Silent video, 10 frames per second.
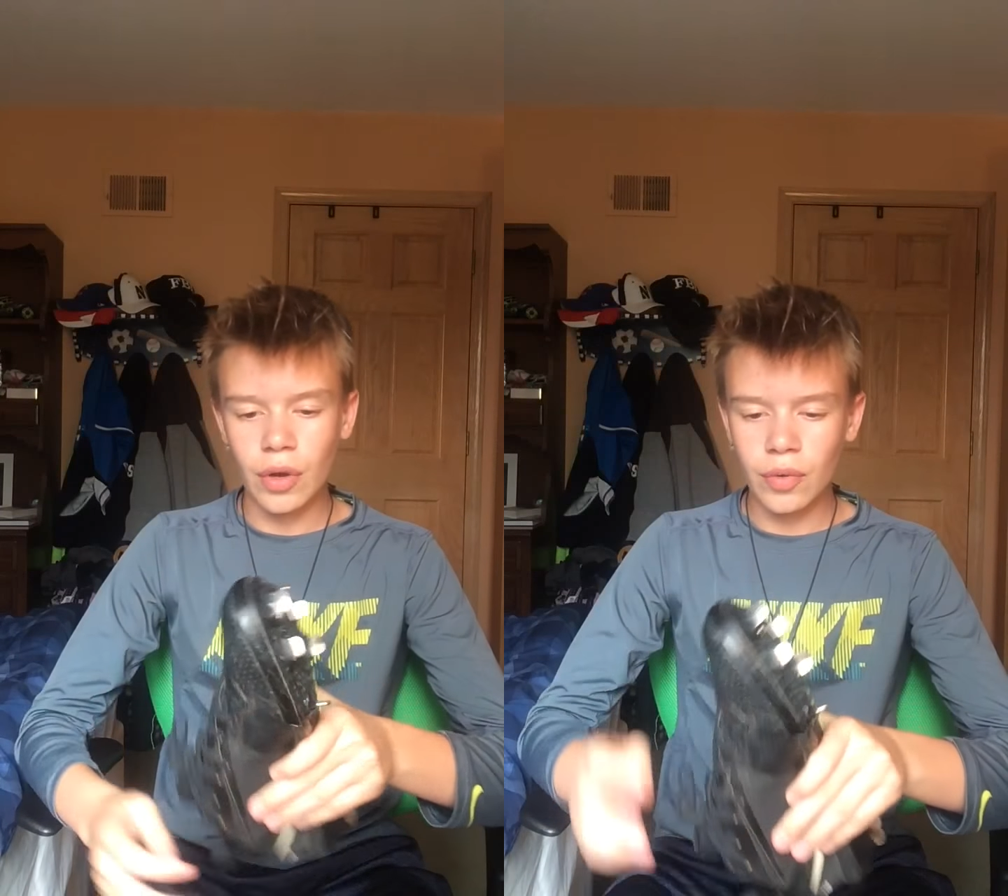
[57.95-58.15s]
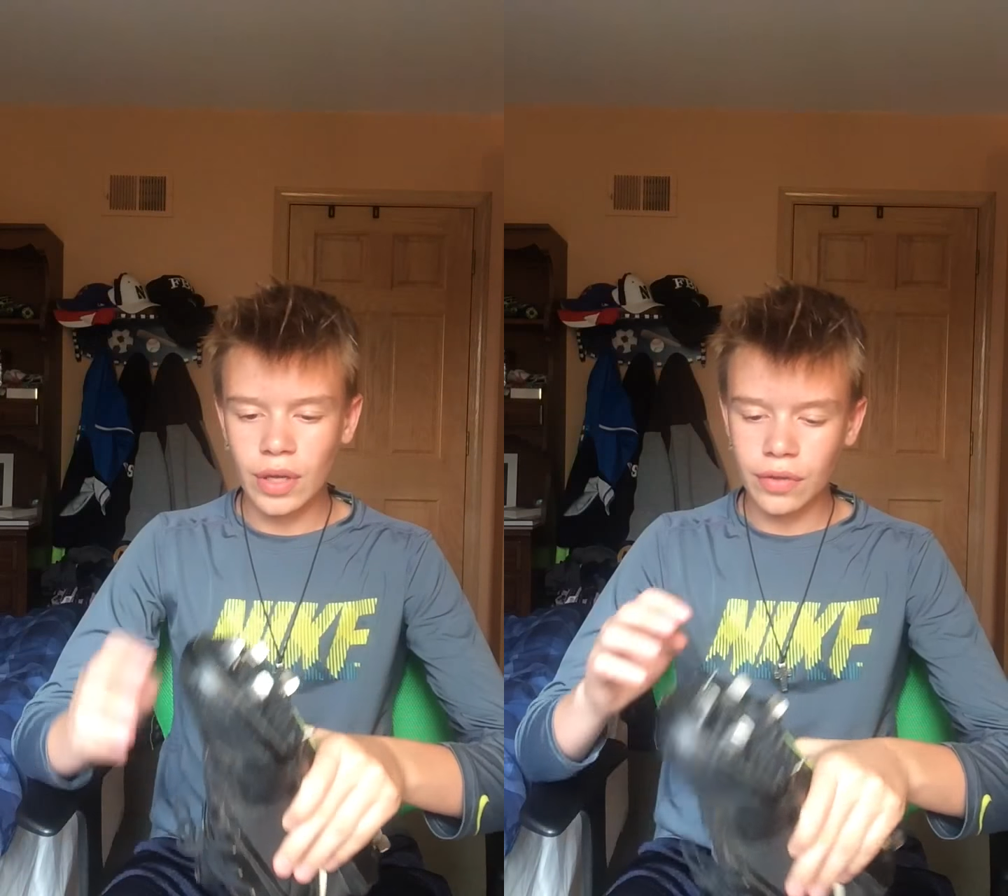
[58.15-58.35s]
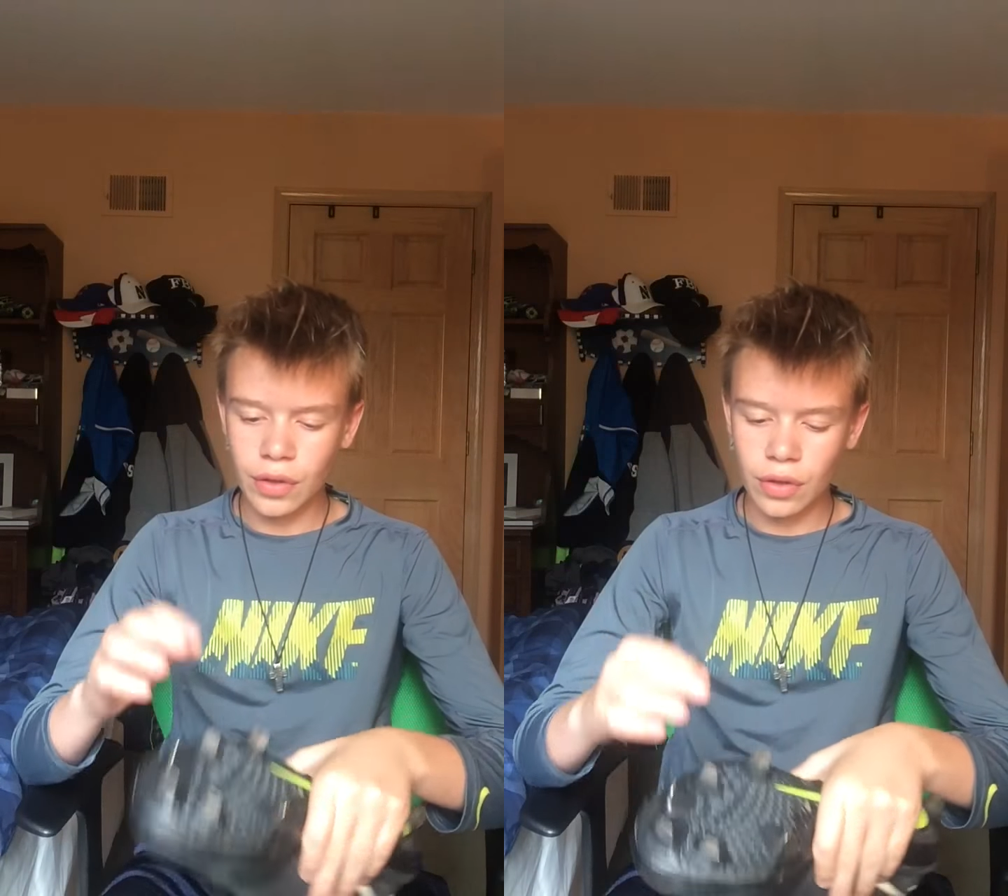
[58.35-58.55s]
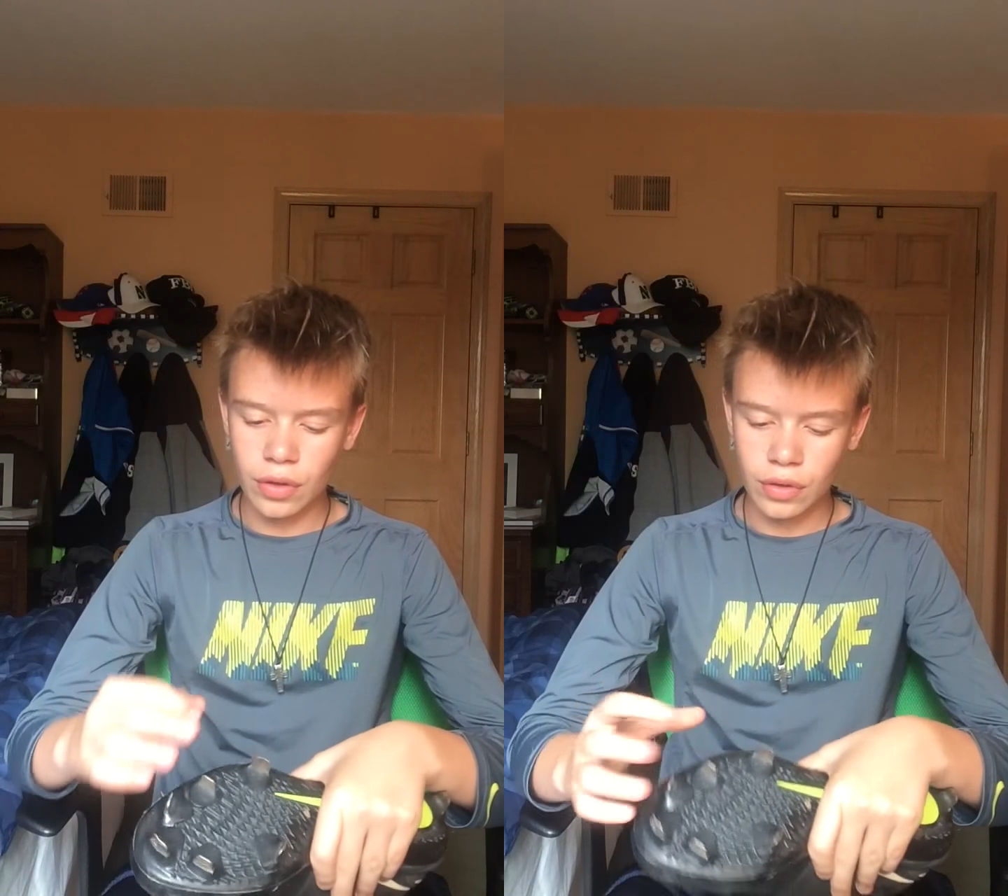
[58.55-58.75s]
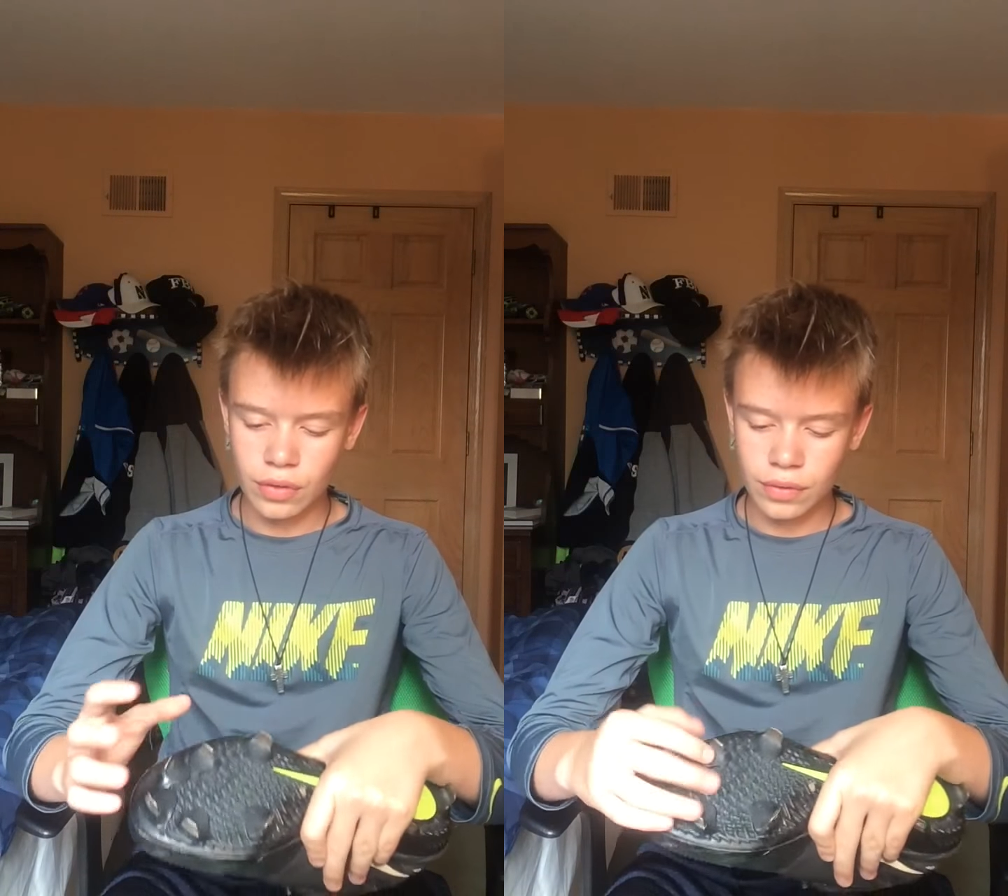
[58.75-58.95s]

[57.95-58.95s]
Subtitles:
while we got the